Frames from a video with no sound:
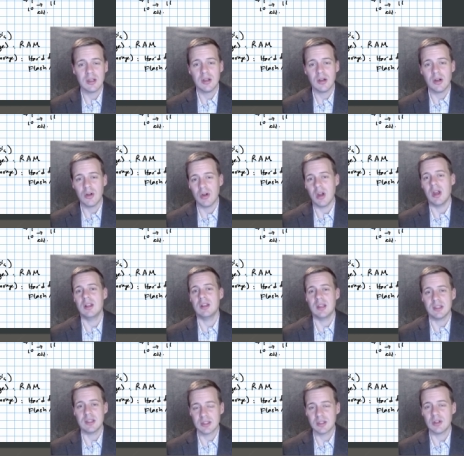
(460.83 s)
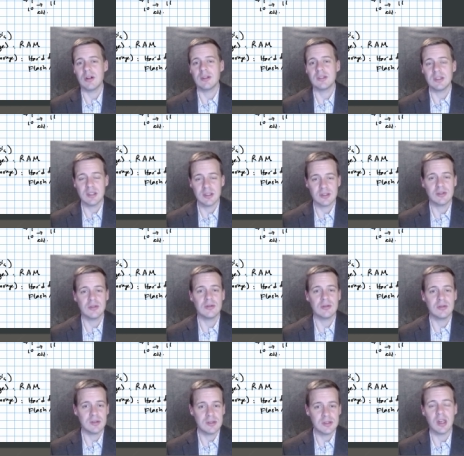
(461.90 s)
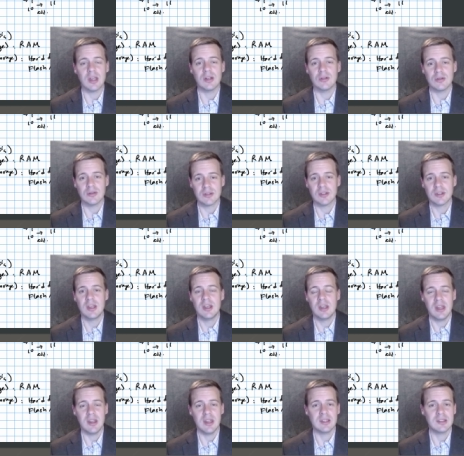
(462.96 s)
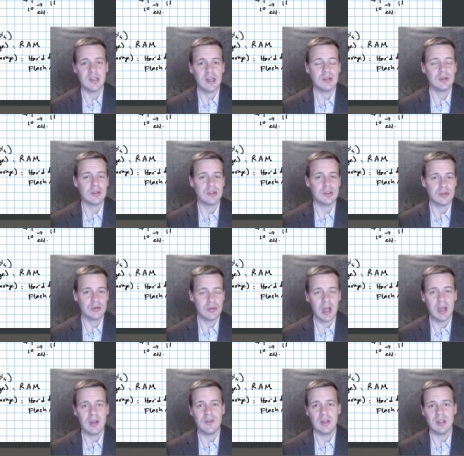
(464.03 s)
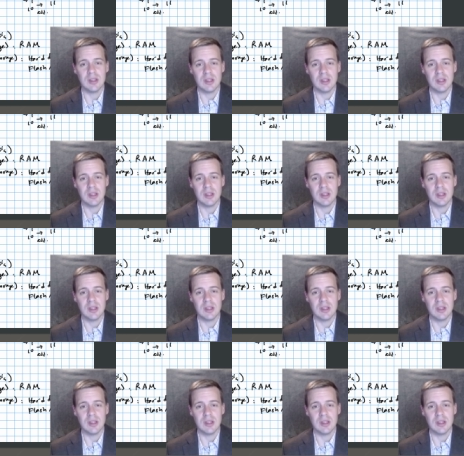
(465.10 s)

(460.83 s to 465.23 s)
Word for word: all right, that's causing certain cycles, and that cycle is driving